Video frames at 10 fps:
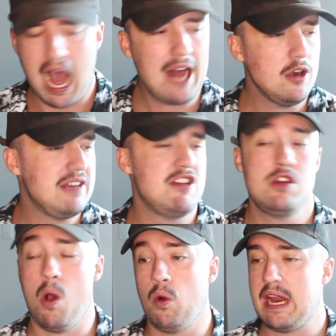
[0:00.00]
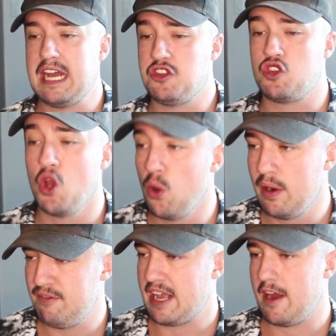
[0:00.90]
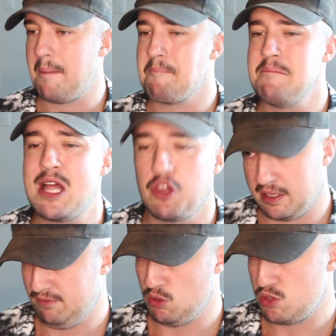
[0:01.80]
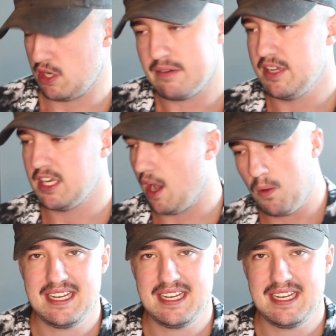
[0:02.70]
I don't even know what I'd do if I got a million views on a video.